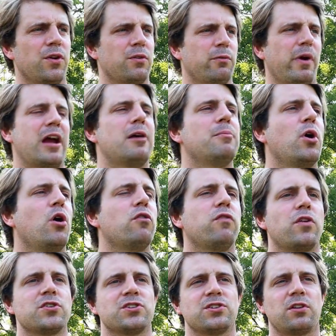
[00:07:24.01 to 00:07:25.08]
Rambo
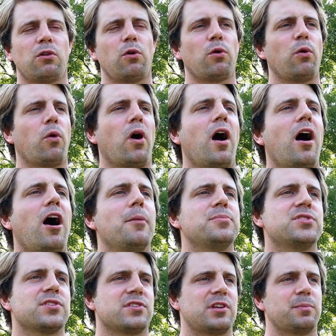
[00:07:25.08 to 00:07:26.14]
versus the local
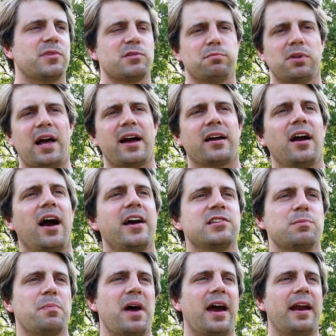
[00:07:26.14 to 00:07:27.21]
cops, except this black guy
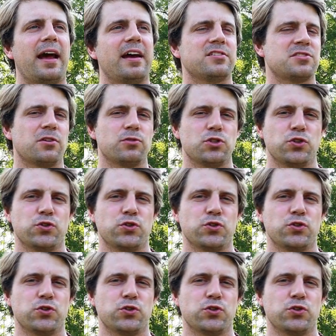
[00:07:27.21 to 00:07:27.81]
is a badass, knows